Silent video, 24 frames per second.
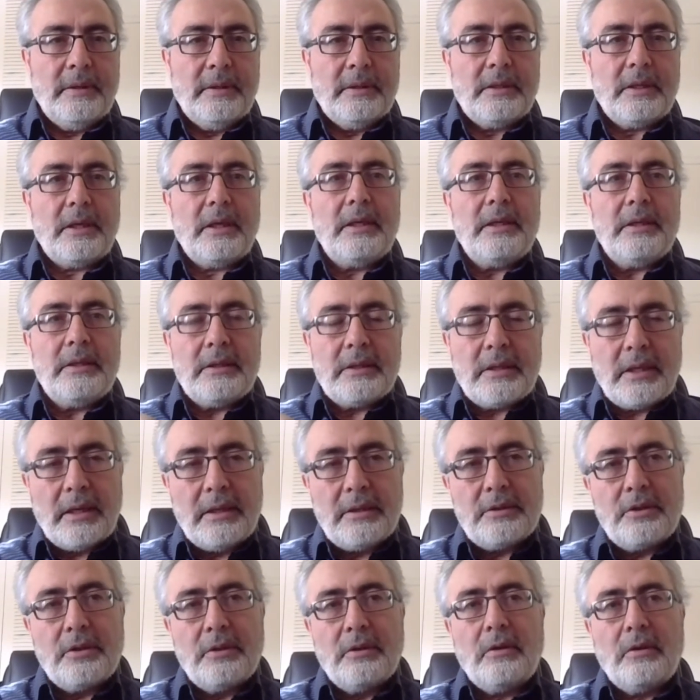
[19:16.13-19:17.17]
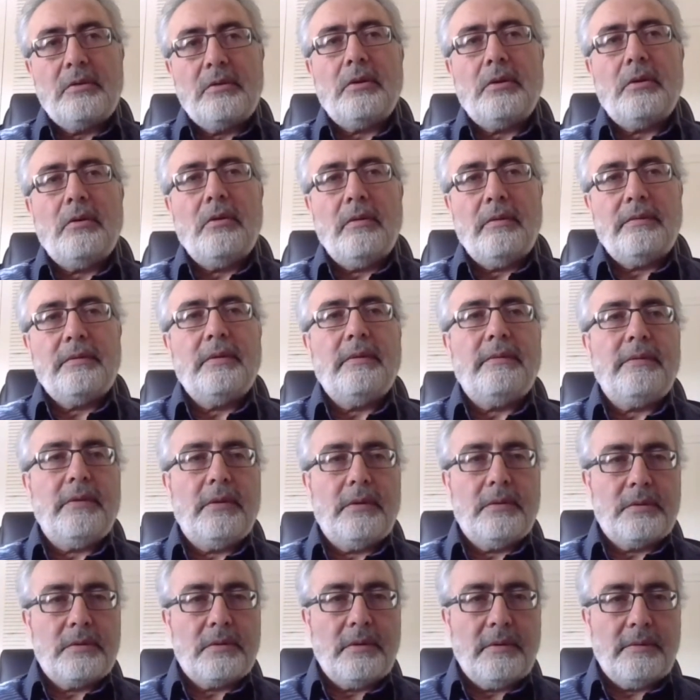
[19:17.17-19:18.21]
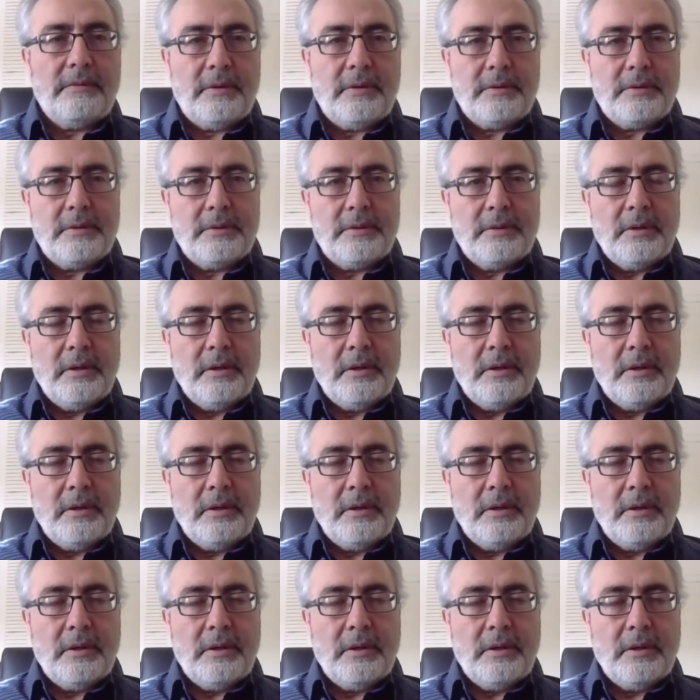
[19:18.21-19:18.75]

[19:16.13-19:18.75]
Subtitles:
the intentions of the philosophers.